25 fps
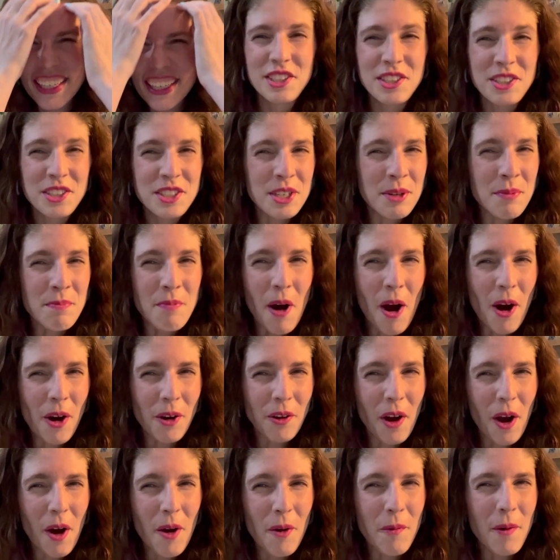
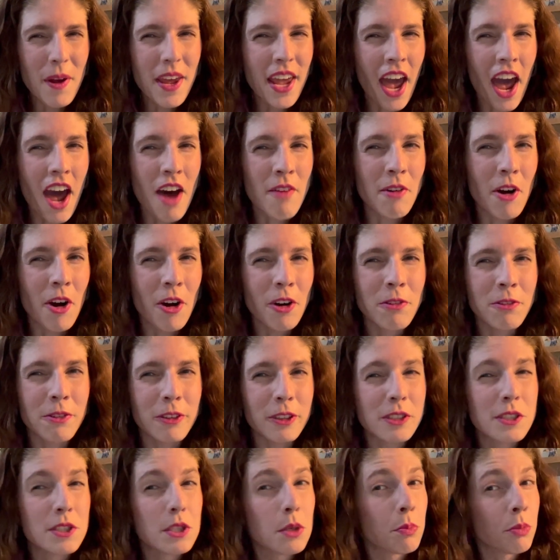Tomorrow, we have our
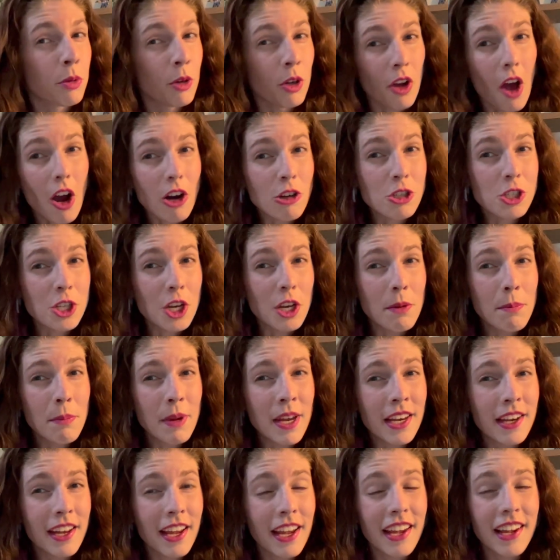first production
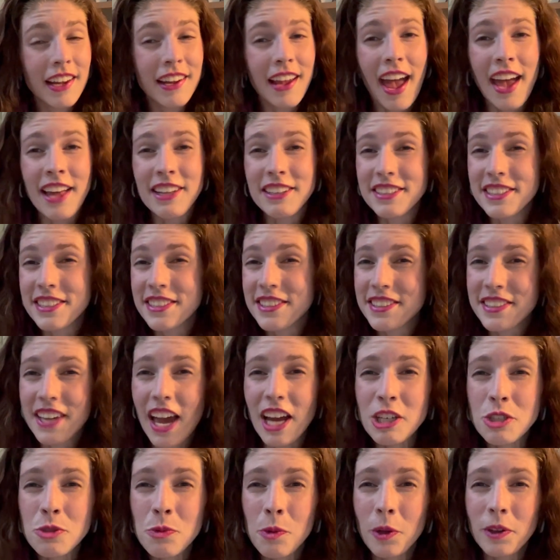meeting and
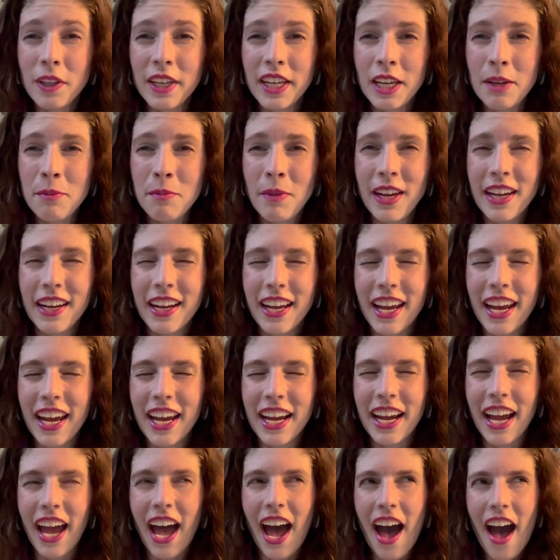scheduling
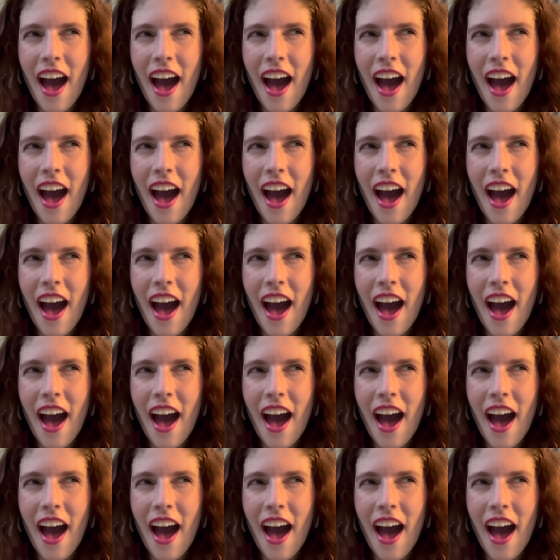meeting.